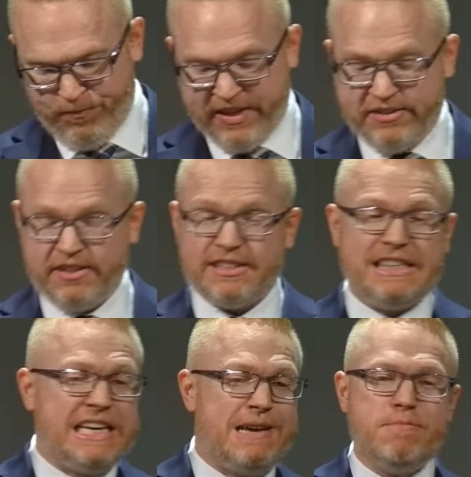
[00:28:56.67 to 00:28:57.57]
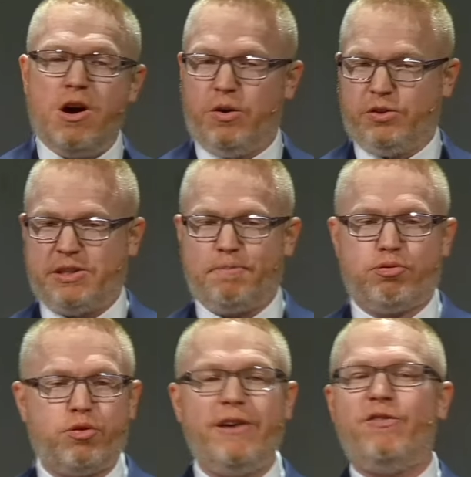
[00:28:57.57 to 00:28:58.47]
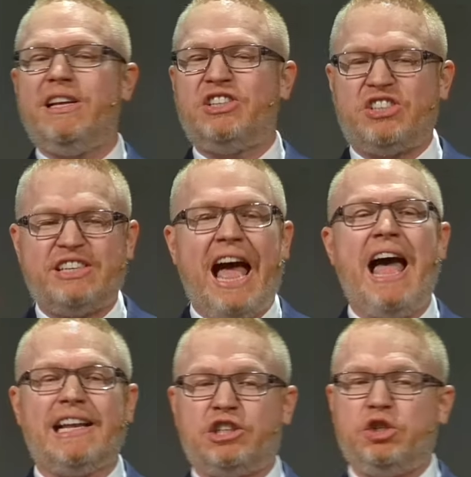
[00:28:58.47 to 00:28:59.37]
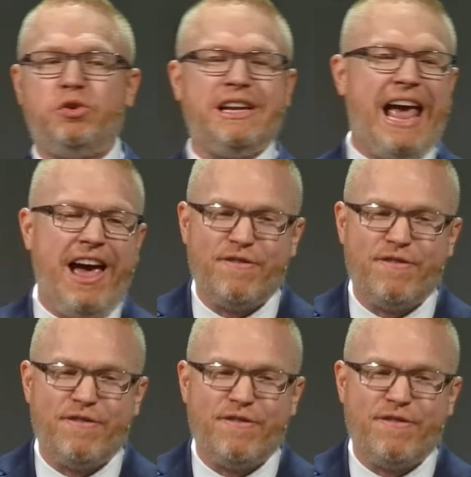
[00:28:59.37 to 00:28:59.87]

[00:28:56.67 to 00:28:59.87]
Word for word: This is the most privileged status you could